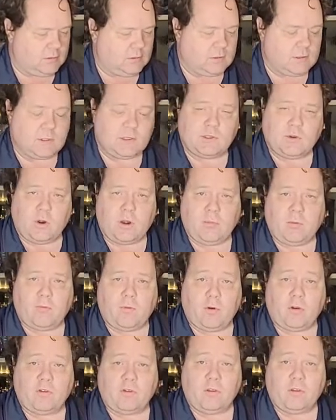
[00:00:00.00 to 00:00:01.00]
Story
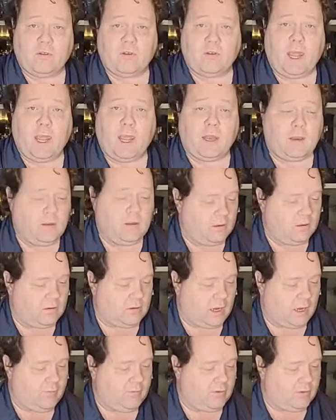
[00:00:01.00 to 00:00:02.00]
before she's dead,
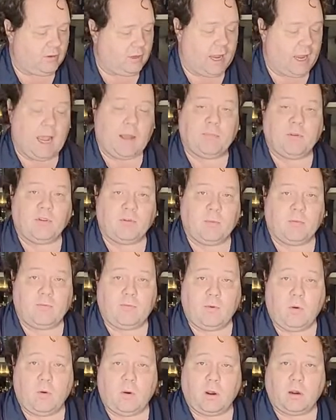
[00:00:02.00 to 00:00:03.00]
so obviously it happens
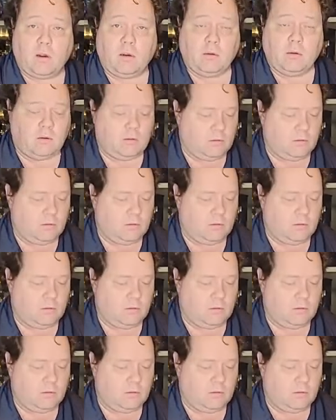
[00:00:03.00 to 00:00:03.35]
before